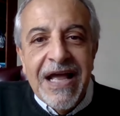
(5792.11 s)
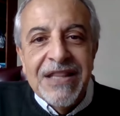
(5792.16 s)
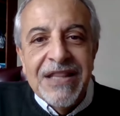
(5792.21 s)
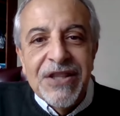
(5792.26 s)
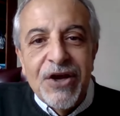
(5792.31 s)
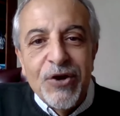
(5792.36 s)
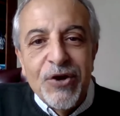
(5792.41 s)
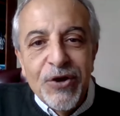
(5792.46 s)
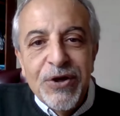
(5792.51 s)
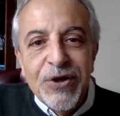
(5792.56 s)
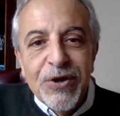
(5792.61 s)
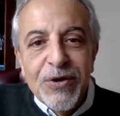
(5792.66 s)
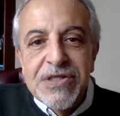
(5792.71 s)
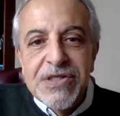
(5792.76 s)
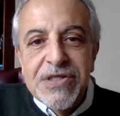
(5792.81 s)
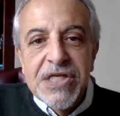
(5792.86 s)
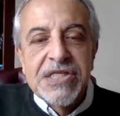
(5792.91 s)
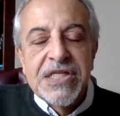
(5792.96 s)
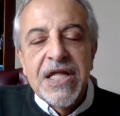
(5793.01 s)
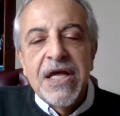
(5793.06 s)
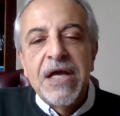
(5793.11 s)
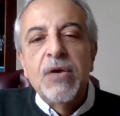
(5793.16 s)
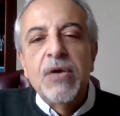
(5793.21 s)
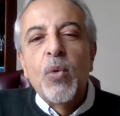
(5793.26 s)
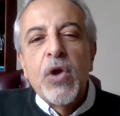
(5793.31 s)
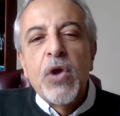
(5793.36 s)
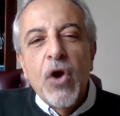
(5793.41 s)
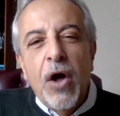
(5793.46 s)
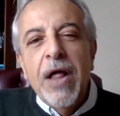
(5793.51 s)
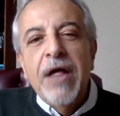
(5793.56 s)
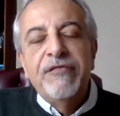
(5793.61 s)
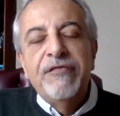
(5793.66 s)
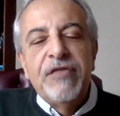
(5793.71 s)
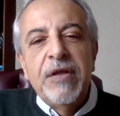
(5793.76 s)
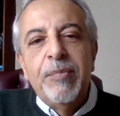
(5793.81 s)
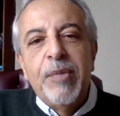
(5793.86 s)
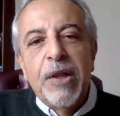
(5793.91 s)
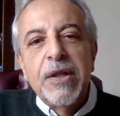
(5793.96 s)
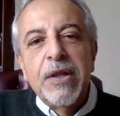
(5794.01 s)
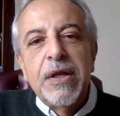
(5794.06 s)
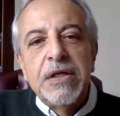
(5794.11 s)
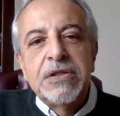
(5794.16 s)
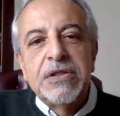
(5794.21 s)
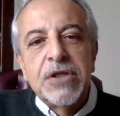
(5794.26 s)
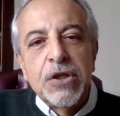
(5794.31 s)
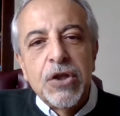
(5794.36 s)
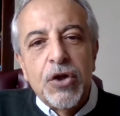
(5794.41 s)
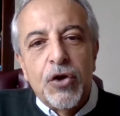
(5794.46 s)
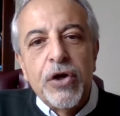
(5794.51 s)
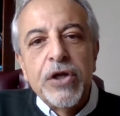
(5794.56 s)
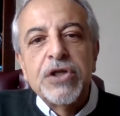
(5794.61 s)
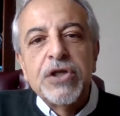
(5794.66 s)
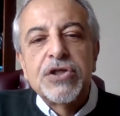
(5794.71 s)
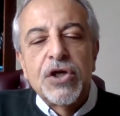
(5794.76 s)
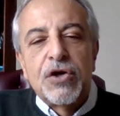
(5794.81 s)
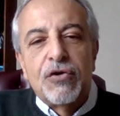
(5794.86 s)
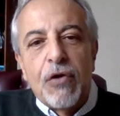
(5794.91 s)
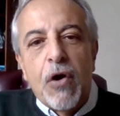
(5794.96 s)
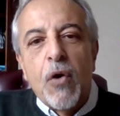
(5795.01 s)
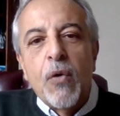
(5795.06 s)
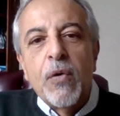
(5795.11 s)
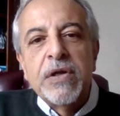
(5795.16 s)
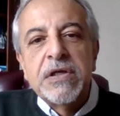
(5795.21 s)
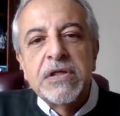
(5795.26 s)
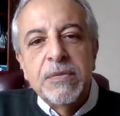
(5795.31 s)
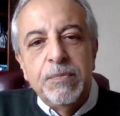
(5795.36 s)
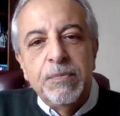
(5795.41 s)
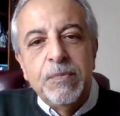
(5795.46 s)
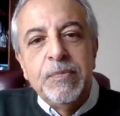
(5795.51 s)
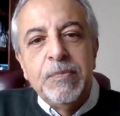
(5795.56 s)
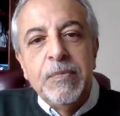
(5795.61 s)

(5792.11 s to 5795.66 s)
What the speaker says: And the good news is that we all have the ability to learn and to grow and